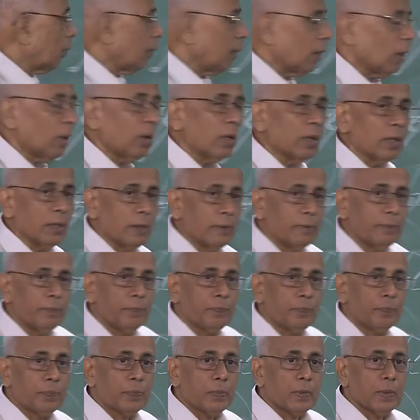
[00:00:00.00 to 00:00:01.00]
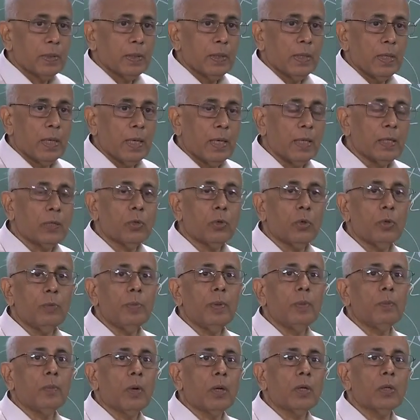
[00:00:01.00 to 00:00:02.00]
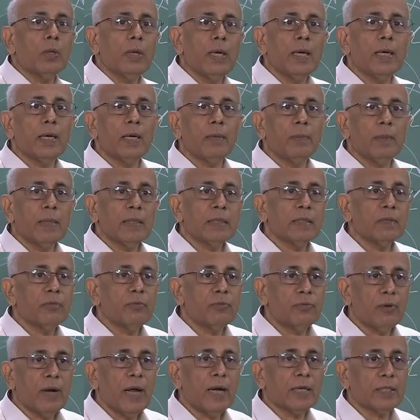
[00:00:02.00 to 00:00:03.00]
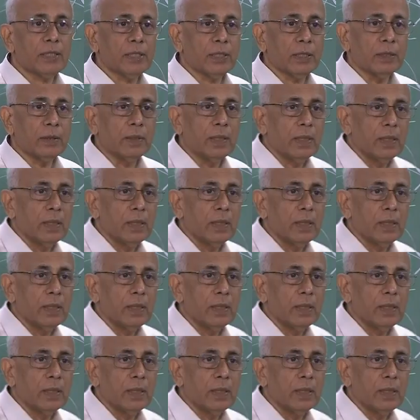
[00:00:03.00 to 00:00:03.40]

be all. It could be modulated by some fraction